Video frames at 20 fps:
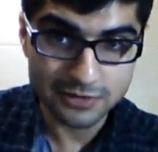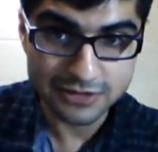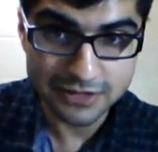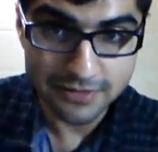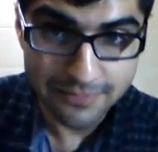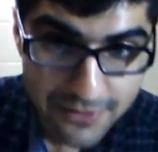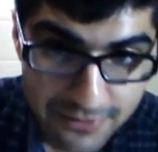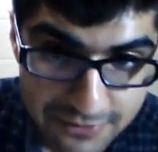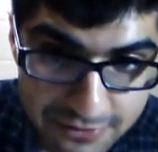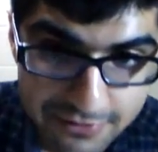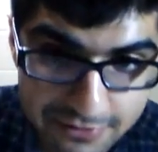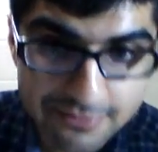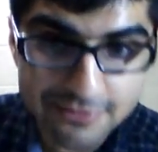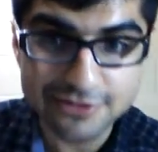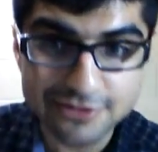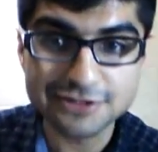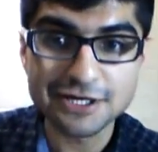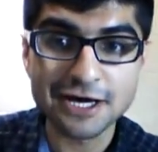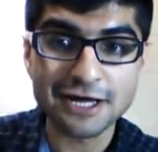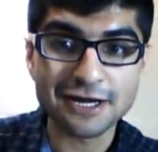What's up,
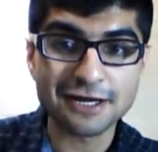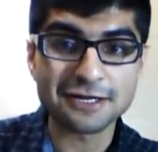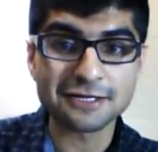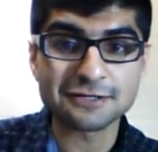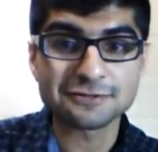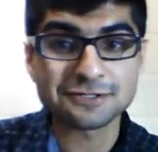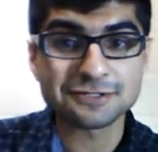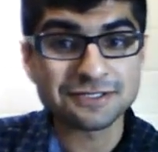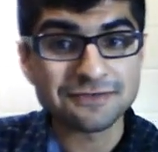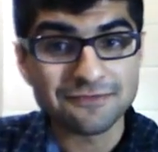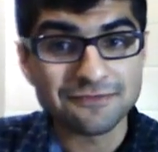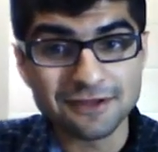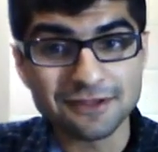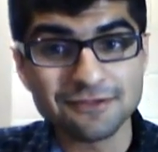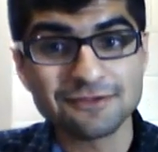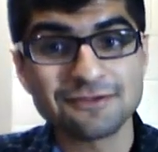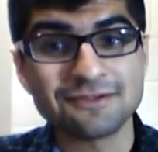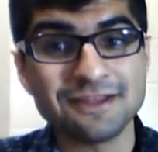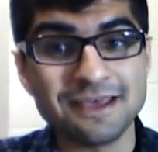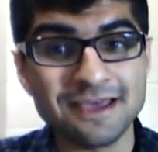YouTubers? Got an interesting
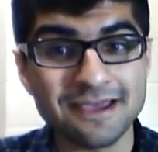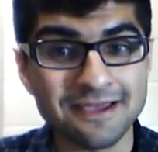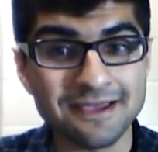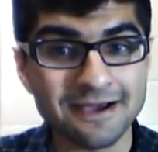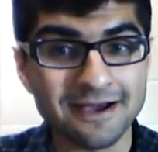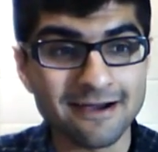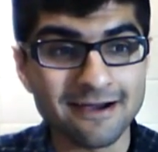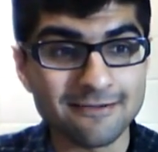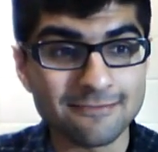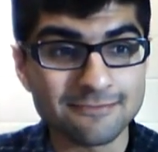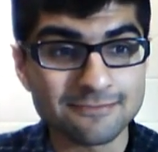video today.